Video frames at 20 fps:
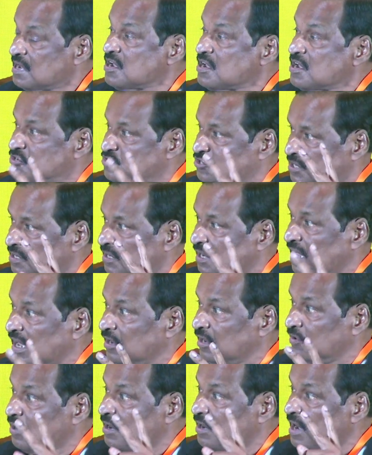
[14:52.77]

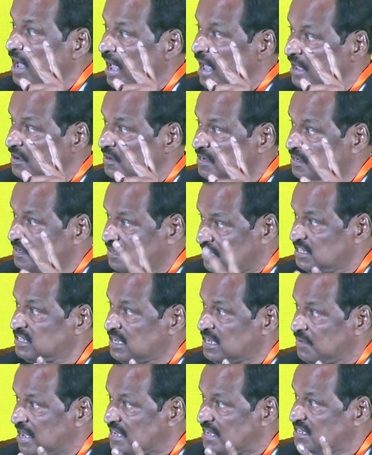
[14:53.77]
and Nissim
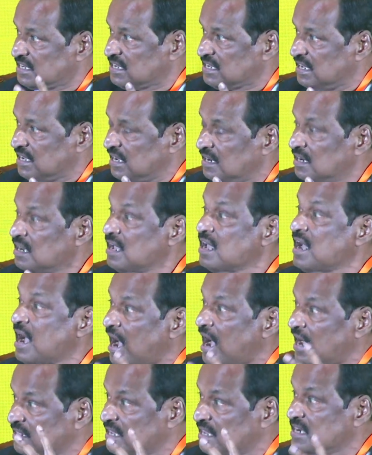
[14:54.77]
Ezekiel,
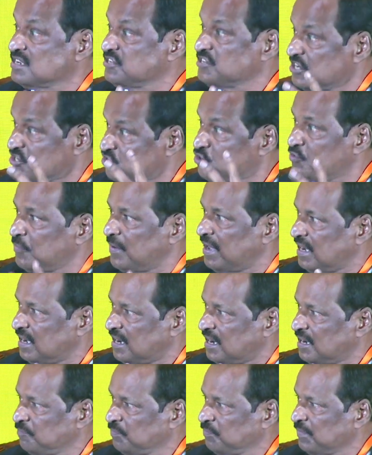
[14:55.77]
Adil Jesowala,
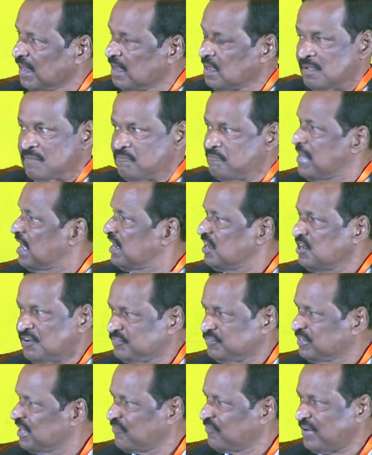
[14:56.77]
Many of
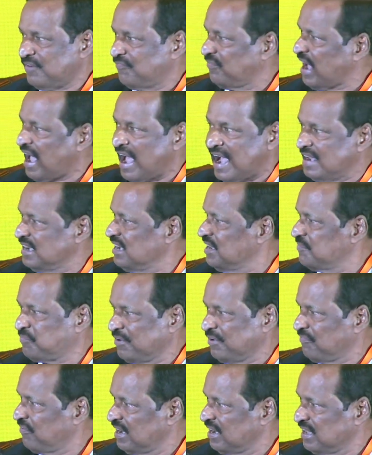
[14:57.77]
them were highly
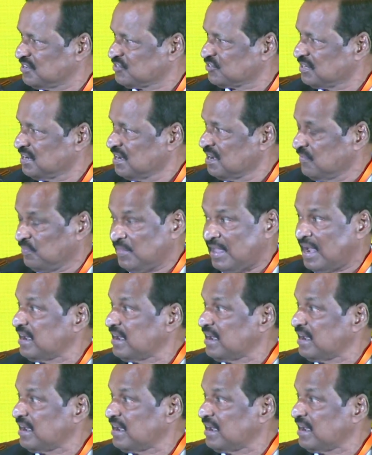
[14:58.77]
privileged. They had